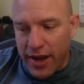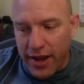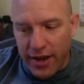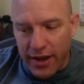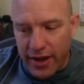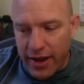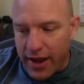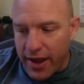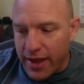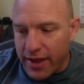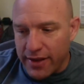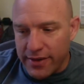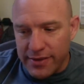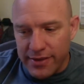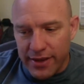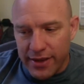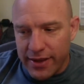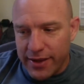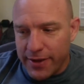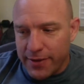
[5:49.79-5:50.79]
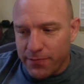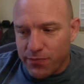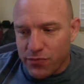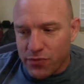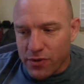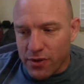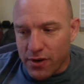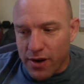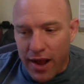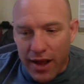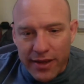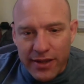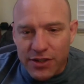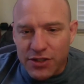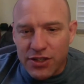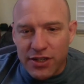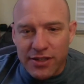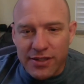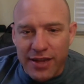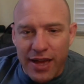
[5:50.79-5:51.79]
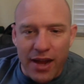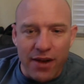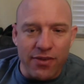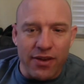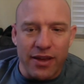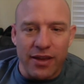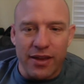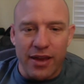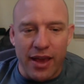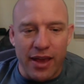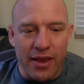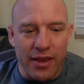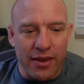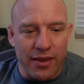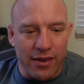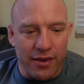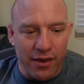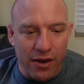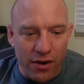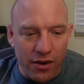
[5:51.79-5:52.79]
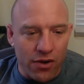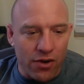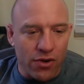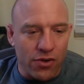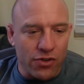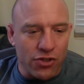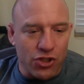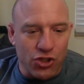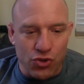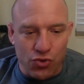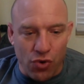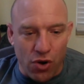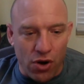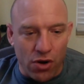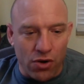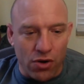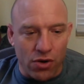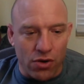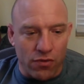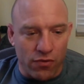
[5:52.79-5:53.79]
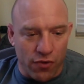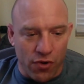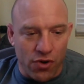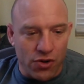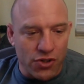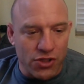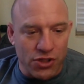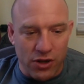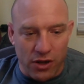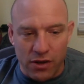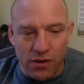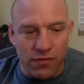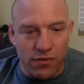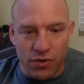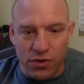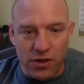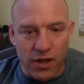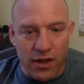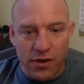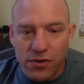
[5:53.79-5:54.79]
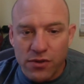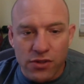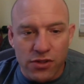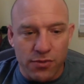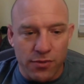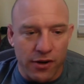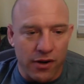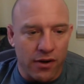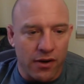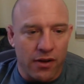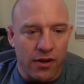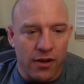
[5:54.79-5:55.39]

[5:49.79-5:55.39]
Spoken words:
And Rakish is kind of a younger, stronger version of Volkan Oezdemir.